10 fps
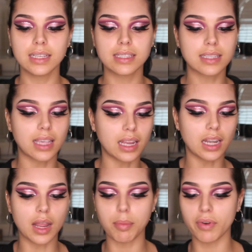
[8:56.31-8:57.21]

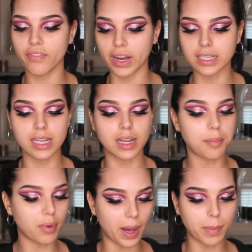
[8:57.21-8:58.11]
Skin Perfecting
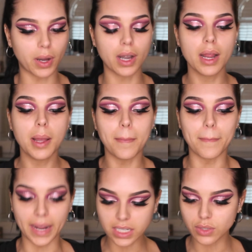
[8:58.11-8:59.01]
Primer
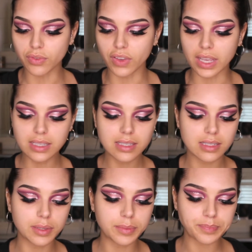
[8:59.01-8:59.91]
by Too Faced.